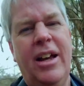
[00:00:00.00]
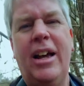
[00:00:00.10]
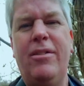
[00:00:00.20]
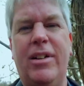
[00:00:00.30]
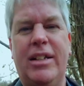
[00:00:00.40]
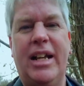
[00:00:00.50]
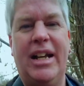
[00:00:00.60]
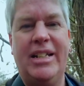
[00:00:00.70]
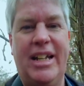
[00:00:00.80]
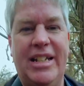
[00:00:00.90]
I don't want to
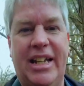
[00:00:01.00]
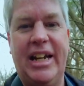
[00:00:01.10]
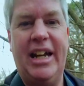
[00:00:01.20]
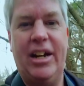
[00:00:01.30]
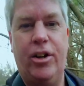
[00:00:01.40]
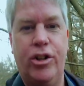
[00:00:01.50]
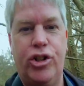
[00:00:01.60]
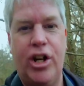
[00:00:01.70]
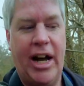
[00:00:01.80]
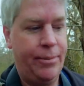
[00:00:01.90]
say it's easy to get a good
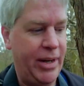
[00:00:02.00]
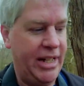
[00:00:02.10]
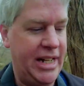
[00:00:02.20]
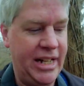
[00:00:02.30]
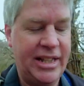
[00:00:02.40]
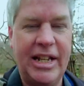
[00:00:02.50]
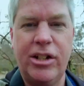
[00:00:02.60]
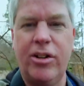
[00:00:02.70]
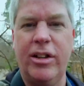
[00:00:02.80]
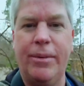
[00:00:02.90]
shot, but they
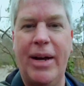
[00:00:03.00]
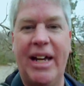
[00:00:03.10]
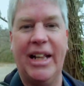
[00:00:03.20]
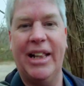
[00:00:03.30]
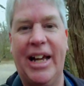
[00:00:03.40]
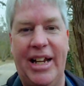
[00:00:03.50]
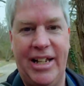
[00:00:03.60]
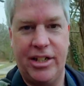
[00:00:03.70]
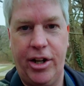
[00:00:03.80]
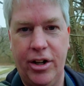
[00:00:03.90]
certainly make it a lot
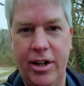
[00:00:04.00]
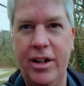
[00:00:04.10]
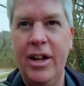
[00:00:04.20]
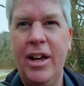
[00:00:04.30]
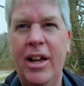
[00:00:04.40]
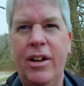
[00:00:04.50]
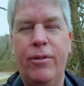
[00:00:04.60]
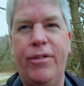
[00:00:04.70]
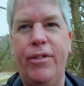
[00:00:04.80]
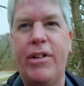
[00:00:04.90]
easier.
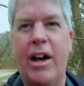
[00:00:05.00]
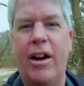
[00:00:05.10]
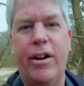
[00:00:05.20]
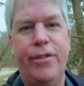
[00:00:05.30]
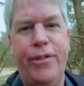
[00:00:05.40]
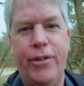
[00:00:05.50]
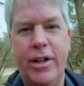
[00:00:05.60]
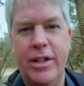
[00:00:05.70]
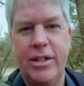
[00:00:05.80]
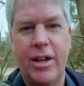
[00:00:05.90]
If you've got
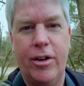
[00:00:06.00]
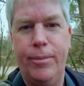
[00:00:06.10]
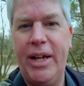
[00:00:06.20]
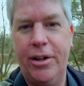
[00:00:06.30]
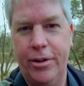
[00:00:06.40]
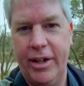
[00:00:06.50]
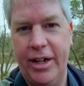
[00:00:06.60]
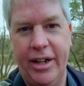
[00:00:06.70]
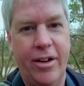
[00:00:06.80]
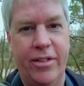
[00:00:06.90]
autofocus, auto
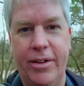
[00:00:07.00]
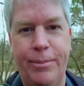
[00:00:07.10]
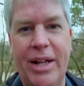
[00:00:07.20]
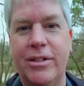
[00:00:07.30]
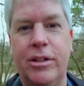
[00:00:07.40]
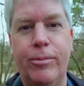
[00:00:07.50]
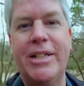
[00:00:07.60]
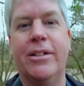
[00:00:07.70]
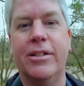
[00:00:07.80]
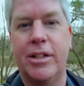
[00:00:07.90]
metering, all the bells and
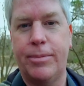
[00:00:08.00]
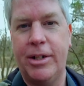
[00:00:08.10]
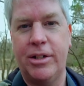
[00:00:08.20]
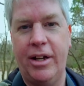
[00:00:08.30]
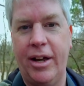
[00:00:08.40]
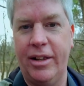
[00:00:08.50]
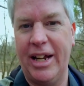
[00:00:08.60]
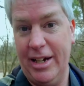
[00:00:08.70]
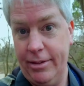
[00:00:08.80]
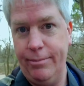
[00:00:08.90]
whistles, especially on
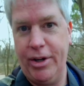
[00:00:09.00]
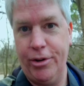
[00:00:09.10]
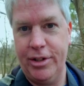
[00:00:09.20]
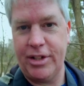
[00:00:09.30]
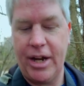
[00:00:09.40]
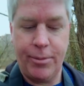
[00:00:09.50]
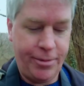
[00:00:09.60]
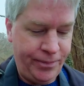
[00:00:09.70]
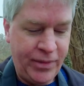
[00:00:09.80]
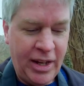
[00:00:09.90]
like a mirrorless camera,